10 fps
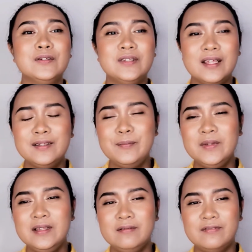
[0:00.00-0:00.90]
To
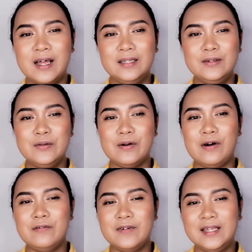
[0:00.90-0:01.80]
determine the value
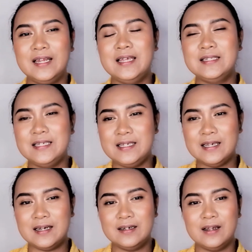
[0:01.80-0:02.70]
of an
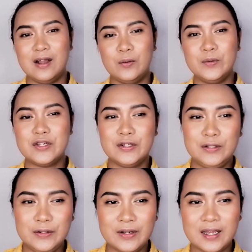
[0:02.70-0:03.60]
idea, we
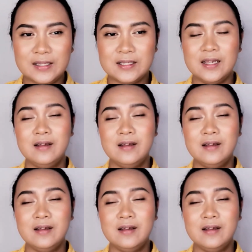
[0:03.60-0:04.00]
should look at